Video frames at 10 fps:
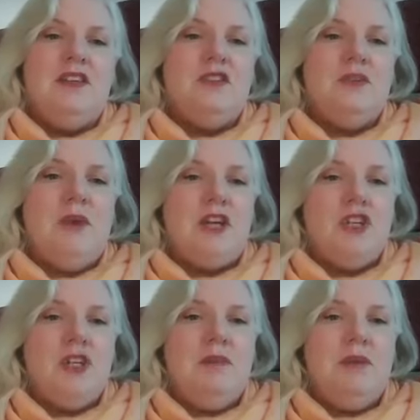
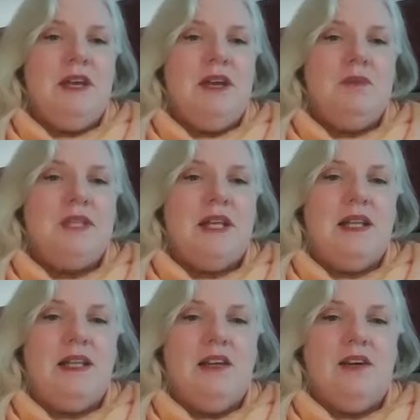Direction becomes
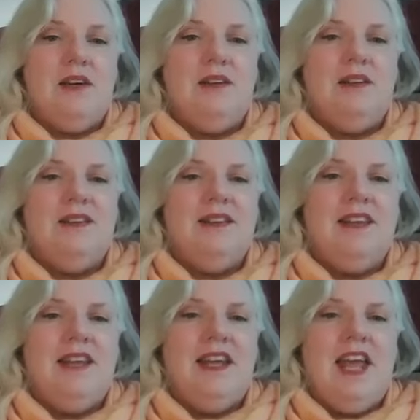clear,
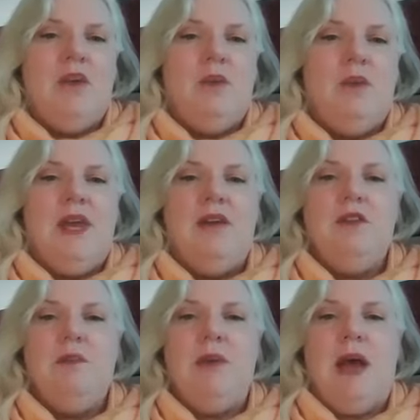and we have
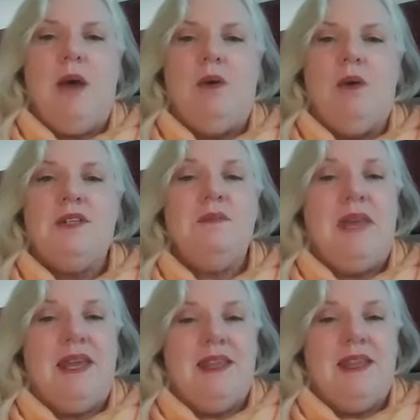the power to
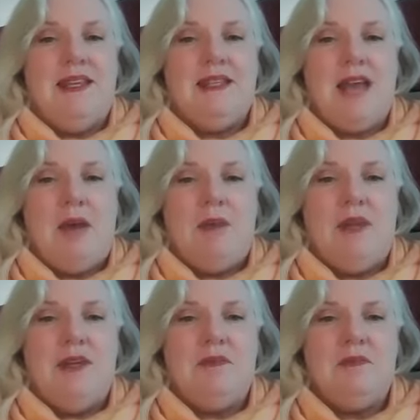make things
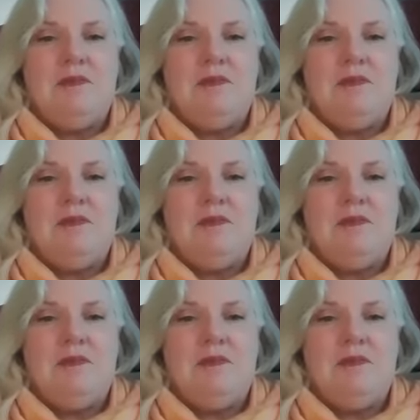happen.